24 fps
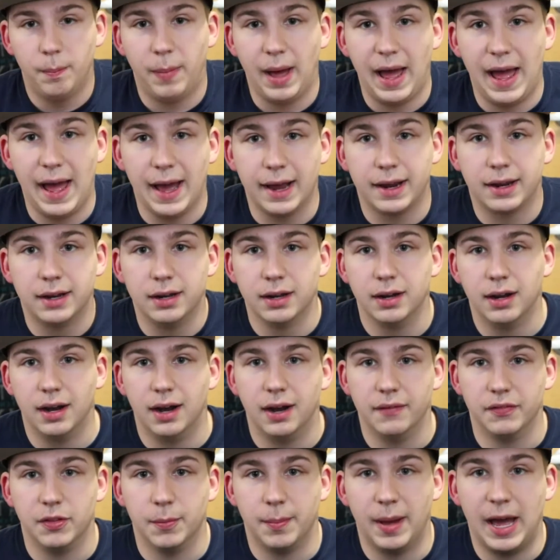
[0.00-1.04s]
whole back
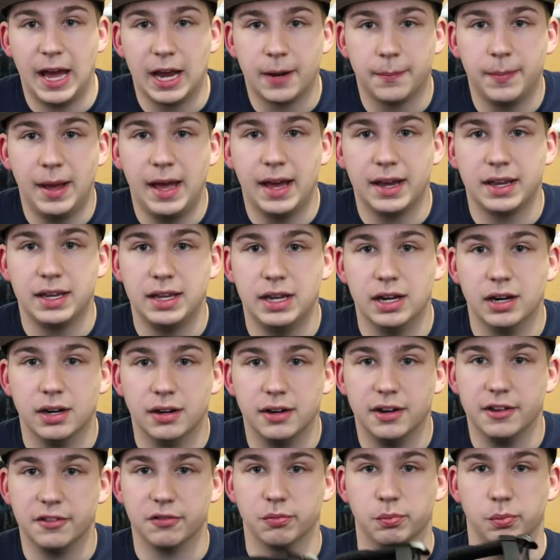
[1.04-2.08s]
of the backpack here
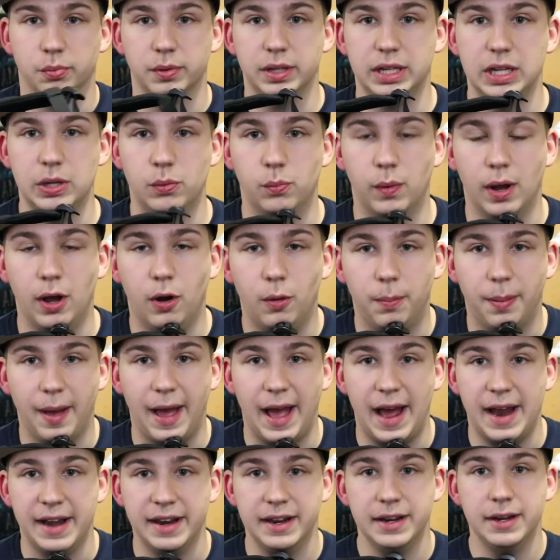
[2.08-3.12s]
is really well
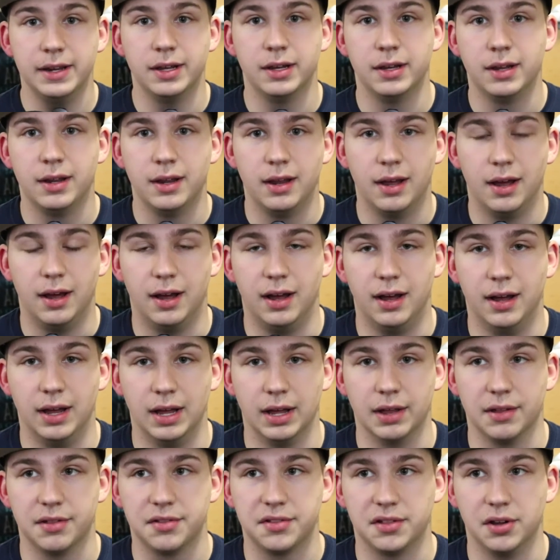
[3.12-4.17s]
padded,
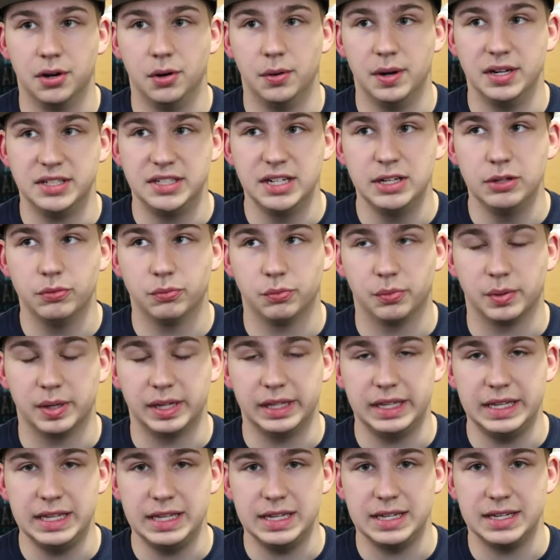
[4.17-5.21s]
uh, so it didn't
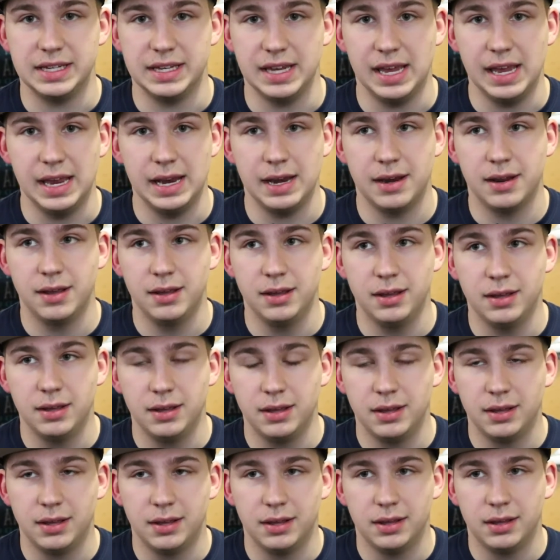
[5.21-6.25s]
really get
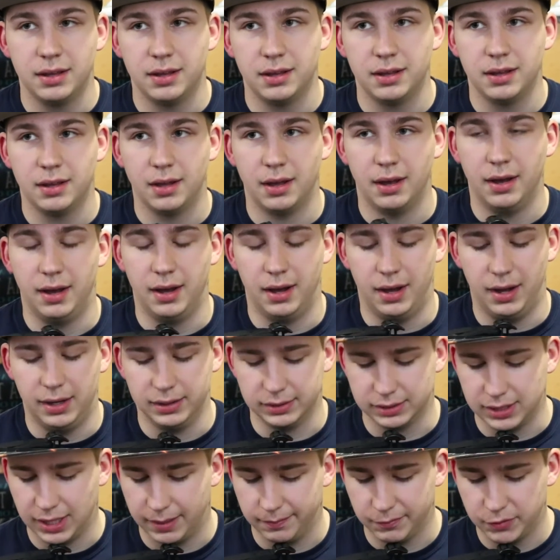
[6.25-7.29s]
Uh,
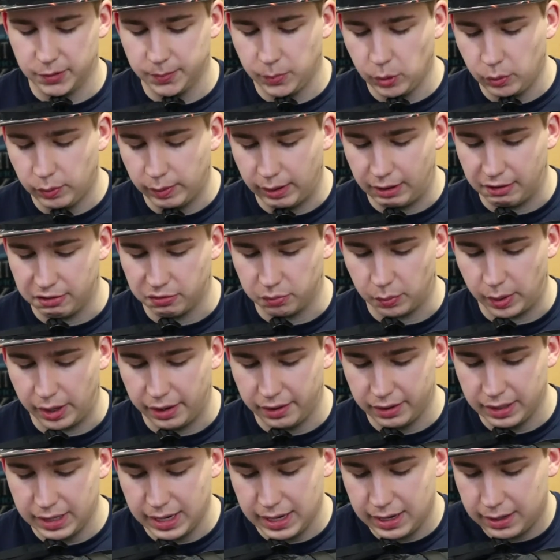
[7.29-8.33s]
uncomfortable when I was
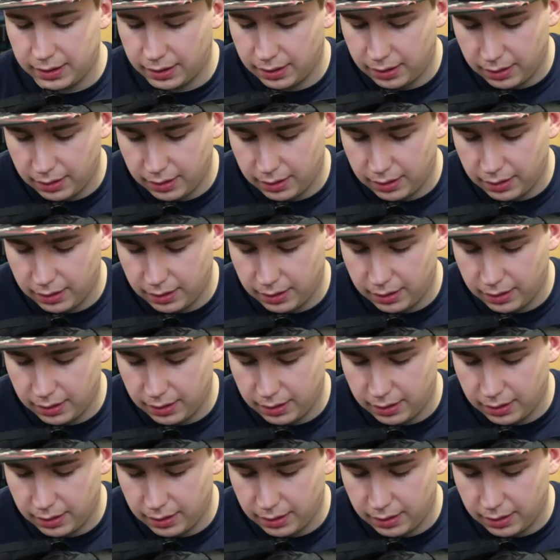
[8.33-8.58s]
wearing it.